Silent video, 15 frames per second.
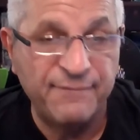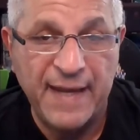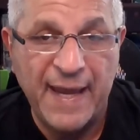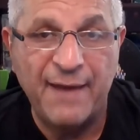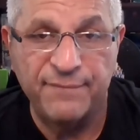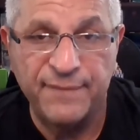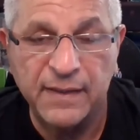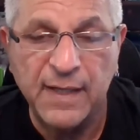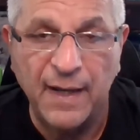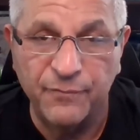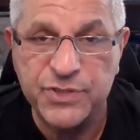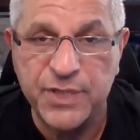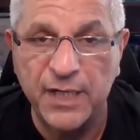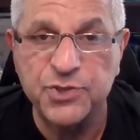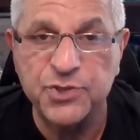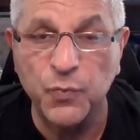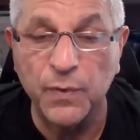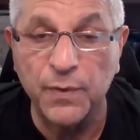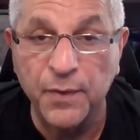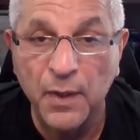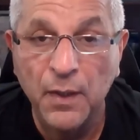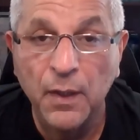to have that conversation
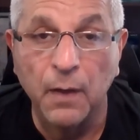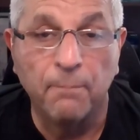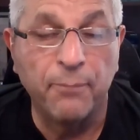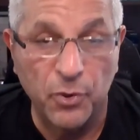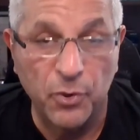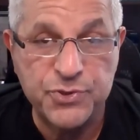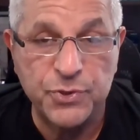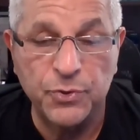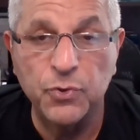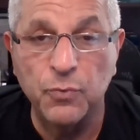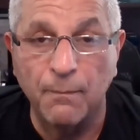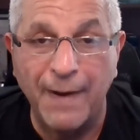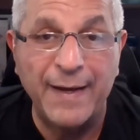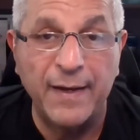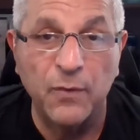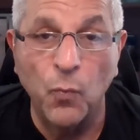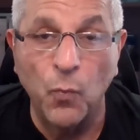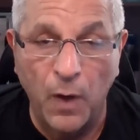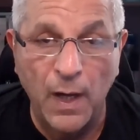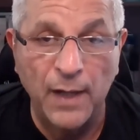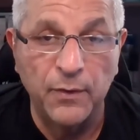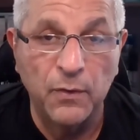with a person who might
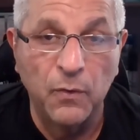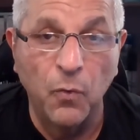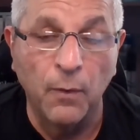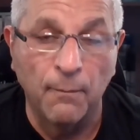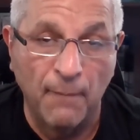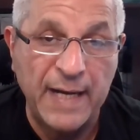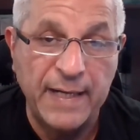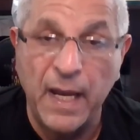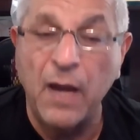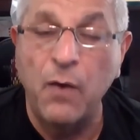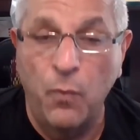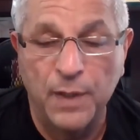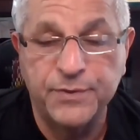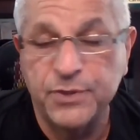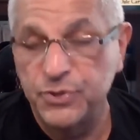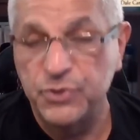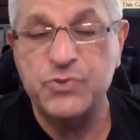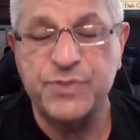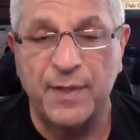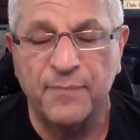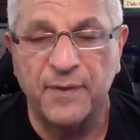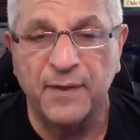want or might not want to do
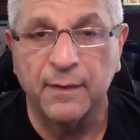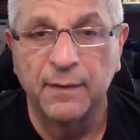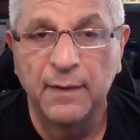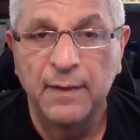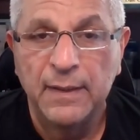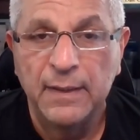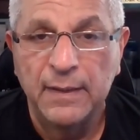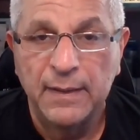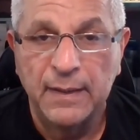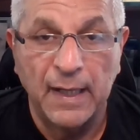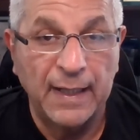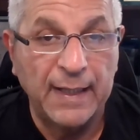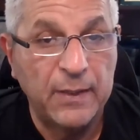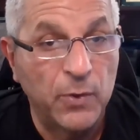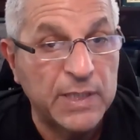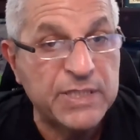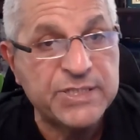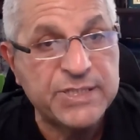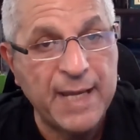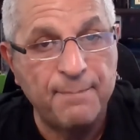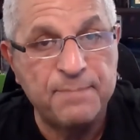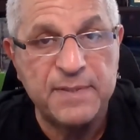something. And I got to
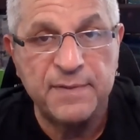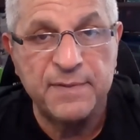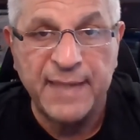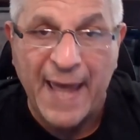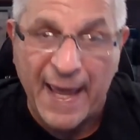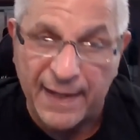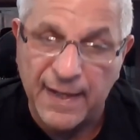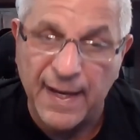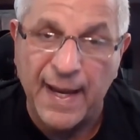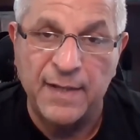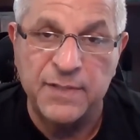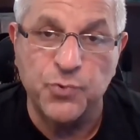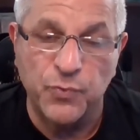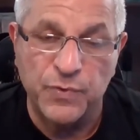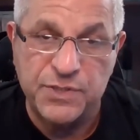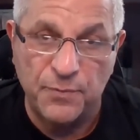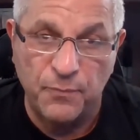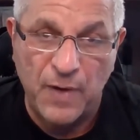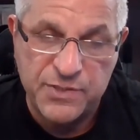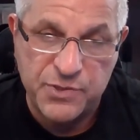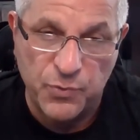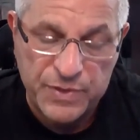accept that as,
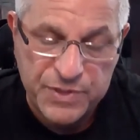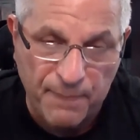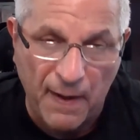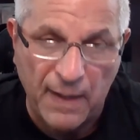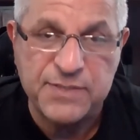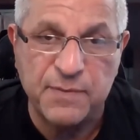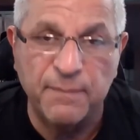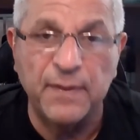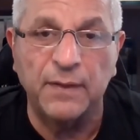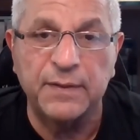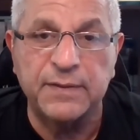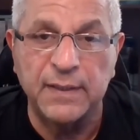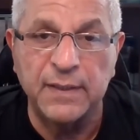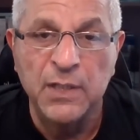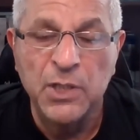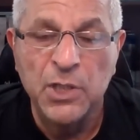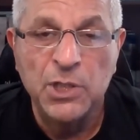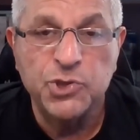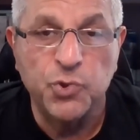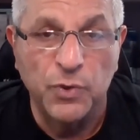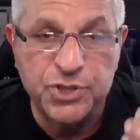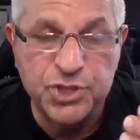as a responsibility
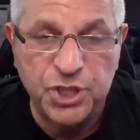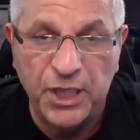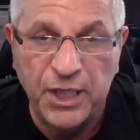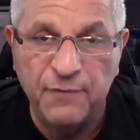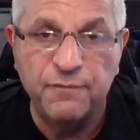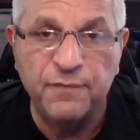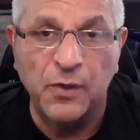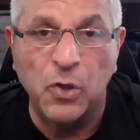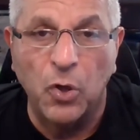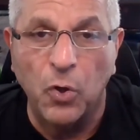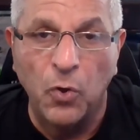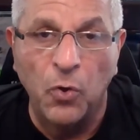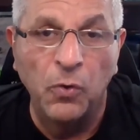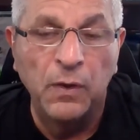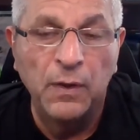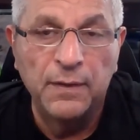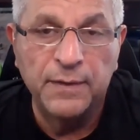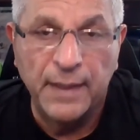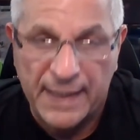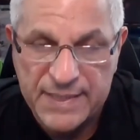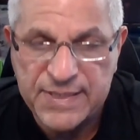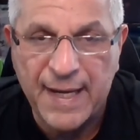to achieve the goal
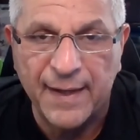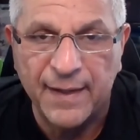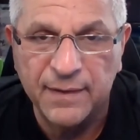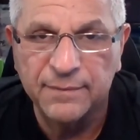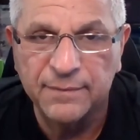that I set.